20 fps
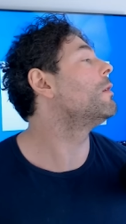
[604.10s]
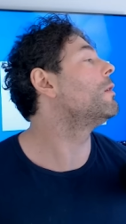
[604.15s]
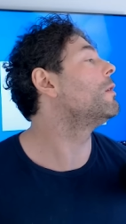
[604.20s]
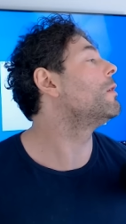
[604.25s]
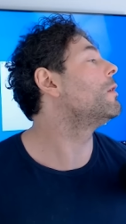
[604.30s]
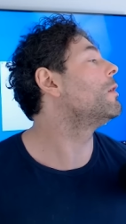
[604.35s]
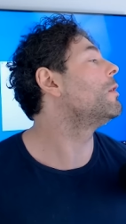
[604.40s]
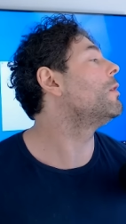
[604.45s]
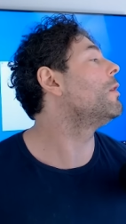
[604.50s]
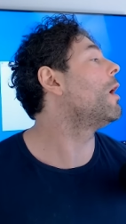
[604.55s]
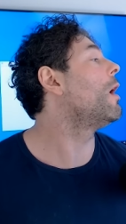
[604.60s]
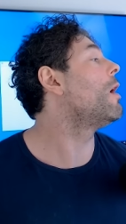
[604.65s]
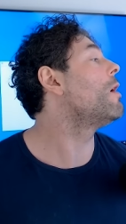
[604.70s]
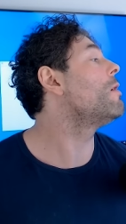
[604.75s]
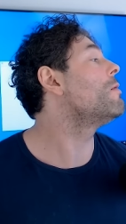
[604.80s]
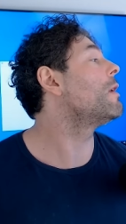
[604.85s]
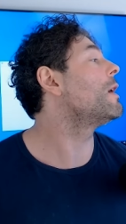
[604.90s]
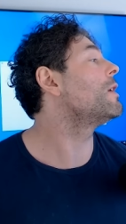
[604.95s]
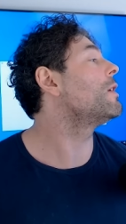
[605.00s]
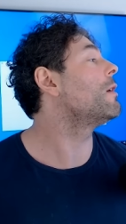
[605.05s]

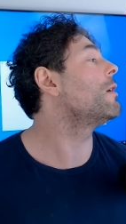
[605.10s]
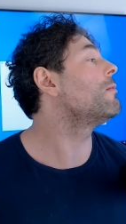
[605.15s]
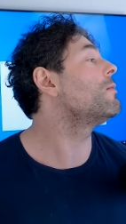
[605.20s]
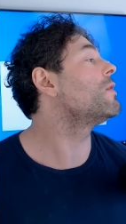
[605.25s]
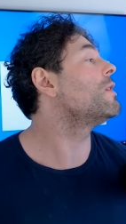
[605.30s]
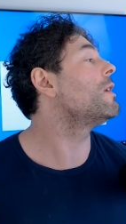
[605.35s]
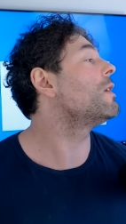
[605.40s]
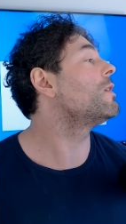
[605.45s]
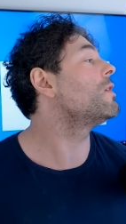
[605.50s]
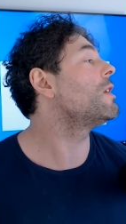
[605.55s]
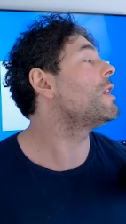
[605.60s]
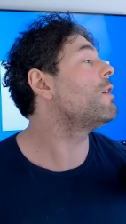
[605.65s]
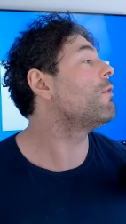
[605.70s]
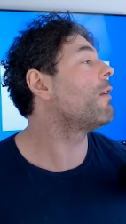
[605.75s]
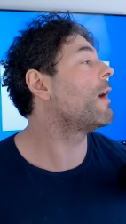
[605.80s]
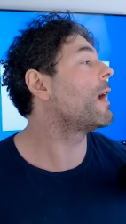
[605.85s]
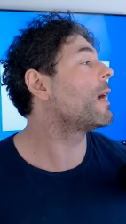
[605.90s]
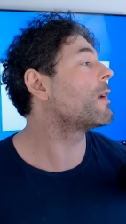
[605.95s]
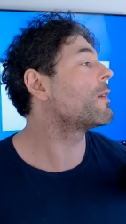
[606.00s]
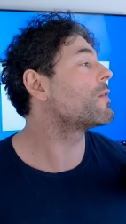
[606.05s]
No, I don't see a
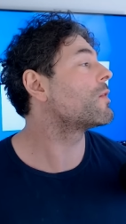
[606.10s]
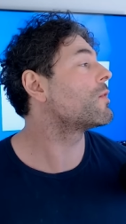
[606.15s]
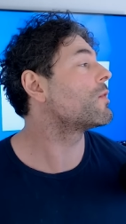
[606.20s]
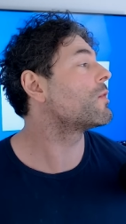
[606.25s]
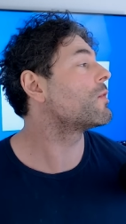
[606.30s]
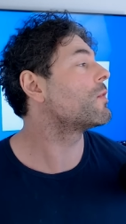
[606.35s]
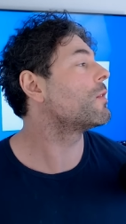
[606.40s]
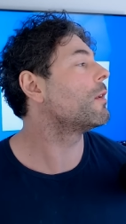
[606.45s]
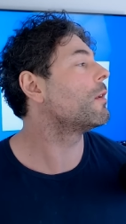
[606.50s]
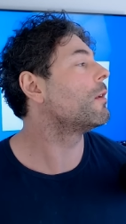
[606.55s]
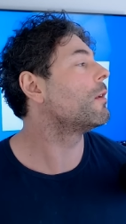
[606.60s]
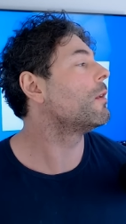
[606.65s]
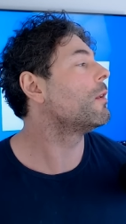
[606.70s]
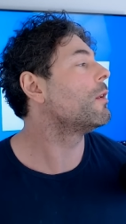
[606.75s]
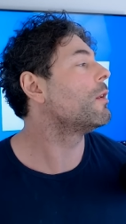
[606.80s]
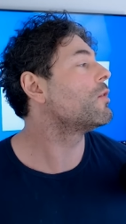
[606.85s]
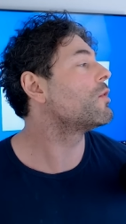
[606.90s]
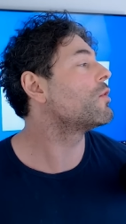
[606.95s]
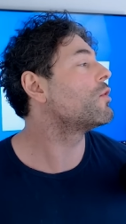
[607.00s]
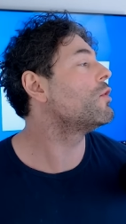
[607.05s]
T-Rex
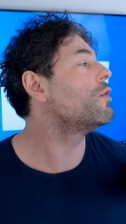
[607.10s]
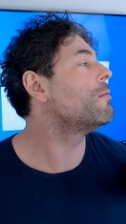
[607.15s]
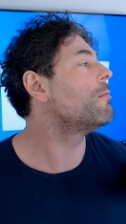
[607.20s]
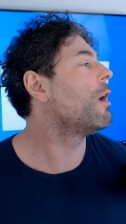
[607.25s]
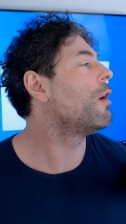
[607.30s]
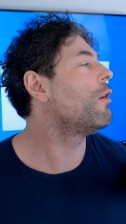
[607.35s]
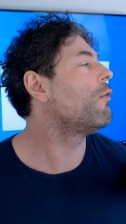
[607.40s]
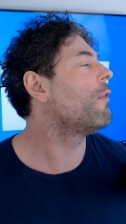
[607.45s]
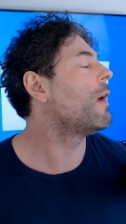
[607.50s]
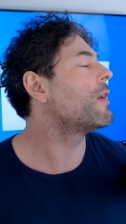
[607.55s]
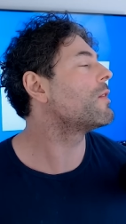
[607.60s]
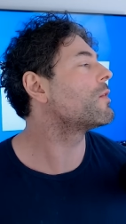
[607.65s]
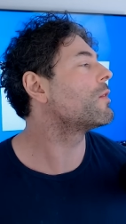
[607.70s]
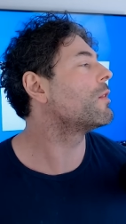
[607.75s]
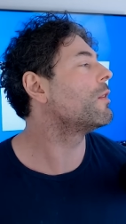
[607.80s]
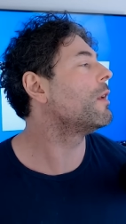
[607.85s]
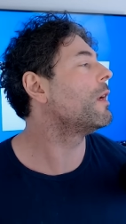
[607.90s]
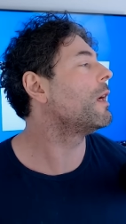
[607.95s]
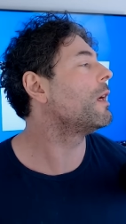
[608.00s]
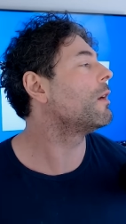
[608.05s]
sumo
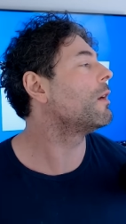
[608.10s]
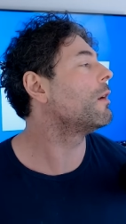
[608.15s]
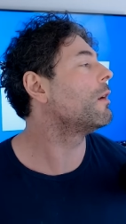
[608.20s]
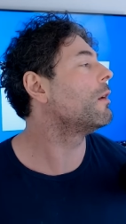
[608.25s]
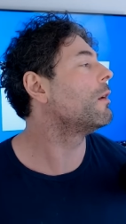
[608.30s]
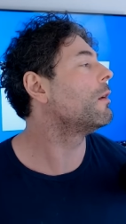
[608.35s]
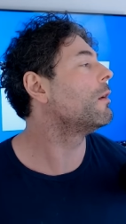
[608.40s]
wrestling.